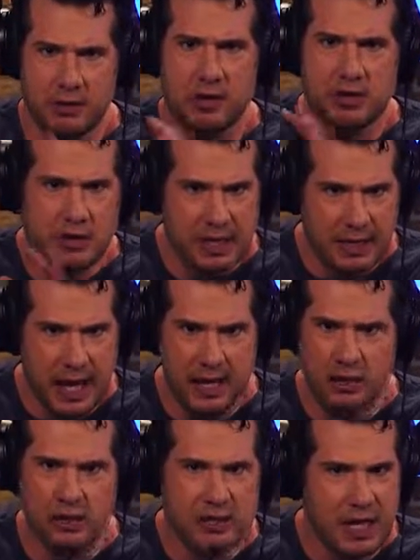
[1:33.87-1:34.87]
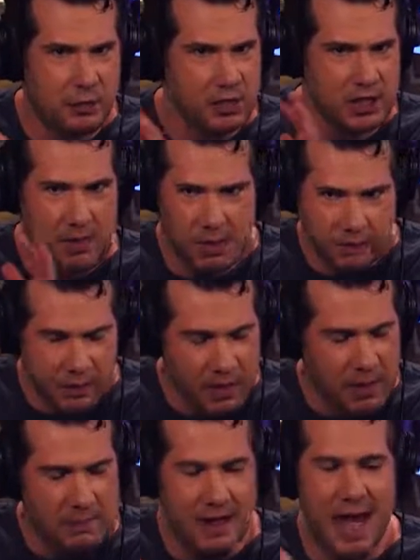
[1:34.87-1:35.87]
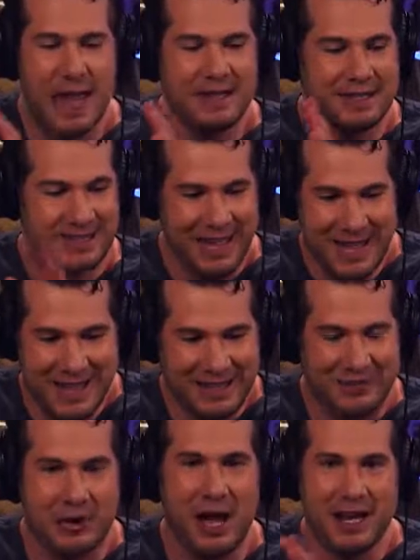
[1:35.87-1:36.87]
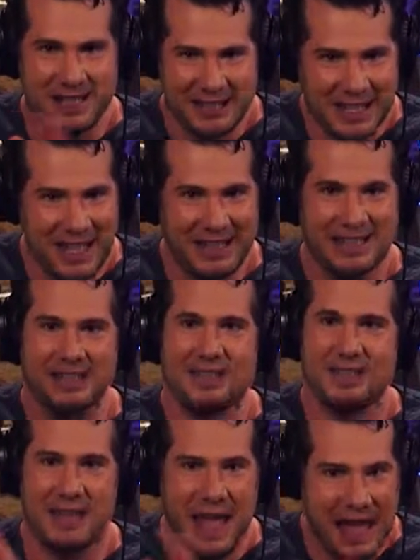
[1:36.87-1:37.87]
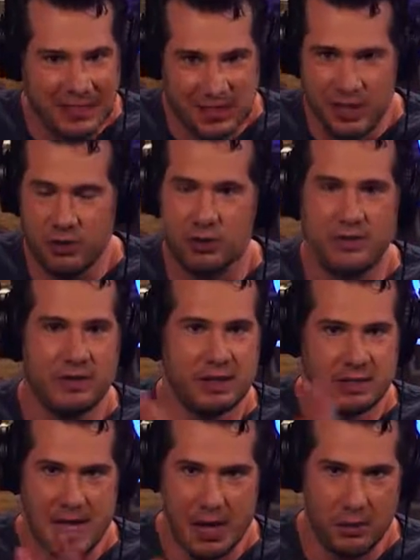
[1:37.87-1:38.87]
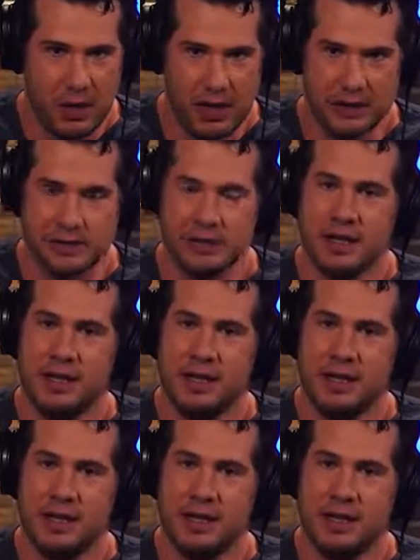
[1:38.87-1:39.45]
Now, here's the thing: I understand where he's coming from. I'm not saying that rocket scientists, NASA, whoever this guy was,